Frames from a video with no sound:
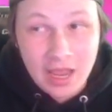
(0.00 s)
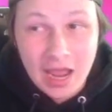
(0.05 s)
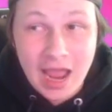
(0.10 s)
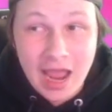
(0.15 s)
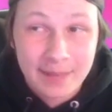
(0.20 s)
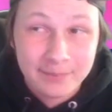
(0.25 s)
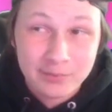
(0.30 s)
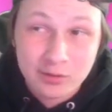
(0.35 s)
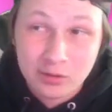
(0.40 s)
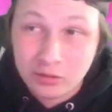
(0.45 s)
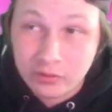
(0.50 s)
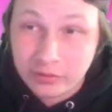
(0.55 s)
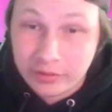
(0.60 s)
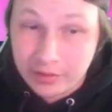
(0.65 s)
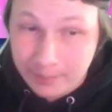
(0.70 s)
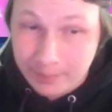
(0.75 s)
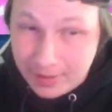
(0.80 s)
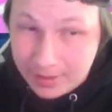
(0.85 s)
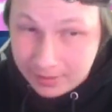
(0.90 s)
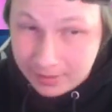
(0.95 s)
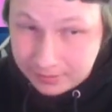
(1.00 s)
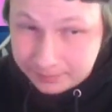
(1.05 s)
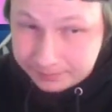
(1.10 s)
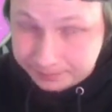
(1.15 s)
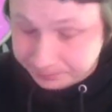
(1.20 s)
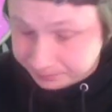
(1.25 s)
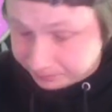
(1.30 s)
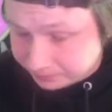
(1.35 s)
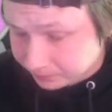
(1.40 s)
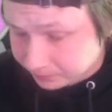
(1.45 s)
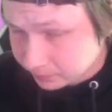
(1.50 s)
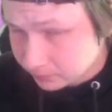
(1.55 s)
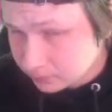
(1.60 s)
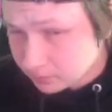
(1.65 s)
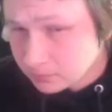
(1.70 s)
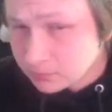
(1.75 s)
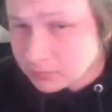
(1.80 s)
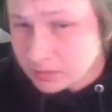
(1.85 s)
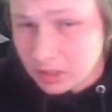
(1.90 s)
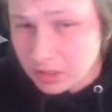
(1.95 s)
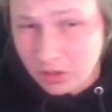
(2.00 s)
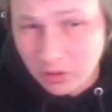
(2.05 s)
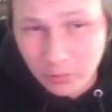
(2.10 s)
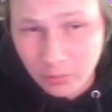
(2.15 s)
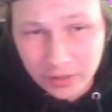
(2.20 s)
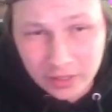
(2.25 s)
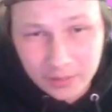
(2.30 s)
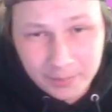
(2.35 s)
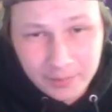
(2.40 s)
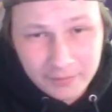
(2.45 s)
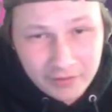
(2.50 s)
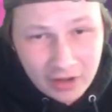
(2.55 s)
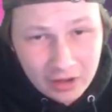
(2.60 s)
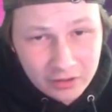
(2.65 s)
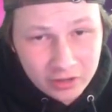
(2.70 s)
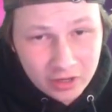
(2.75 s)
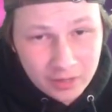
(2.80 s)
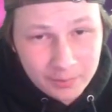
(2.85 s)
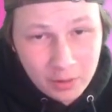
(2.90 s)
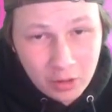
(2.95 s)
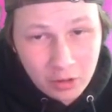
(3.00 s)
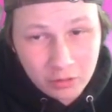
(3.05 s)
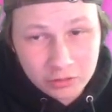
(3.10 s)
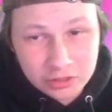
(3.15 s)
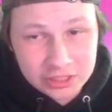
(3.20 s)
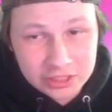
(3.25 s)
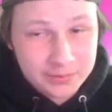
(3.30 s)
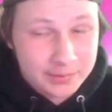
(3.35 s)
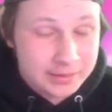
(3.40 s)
absolutely amazing. We're gonna pivot out into Kamo. Jason